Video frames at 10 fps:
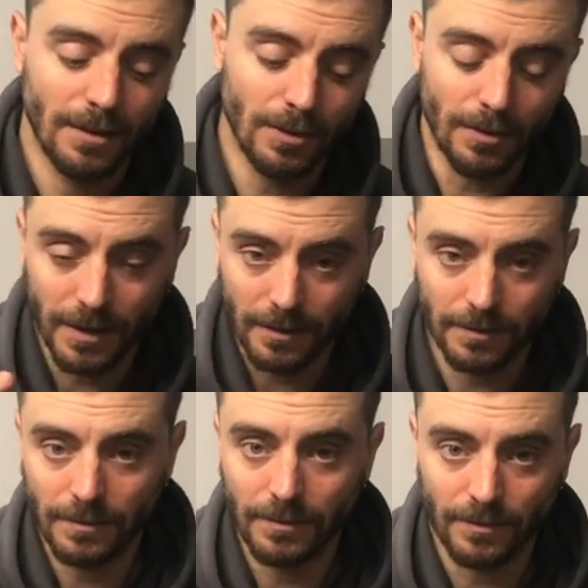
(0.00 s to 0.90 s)
going
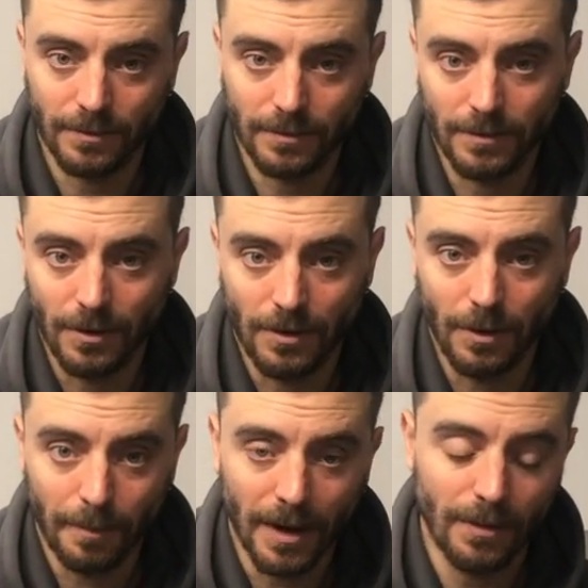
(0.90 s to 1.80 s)

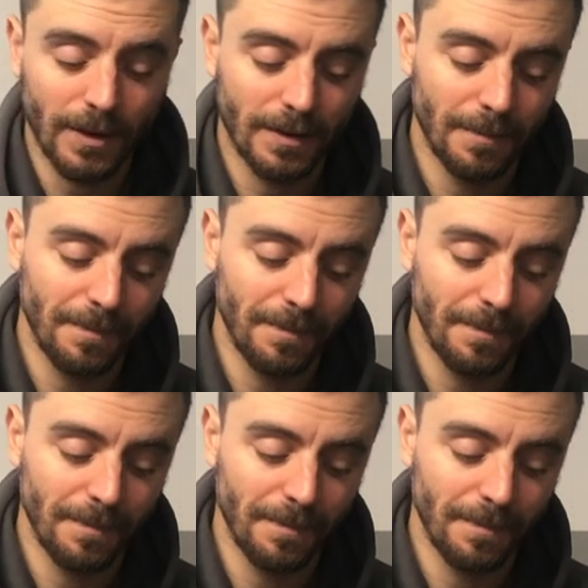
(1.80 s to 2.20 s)
on power.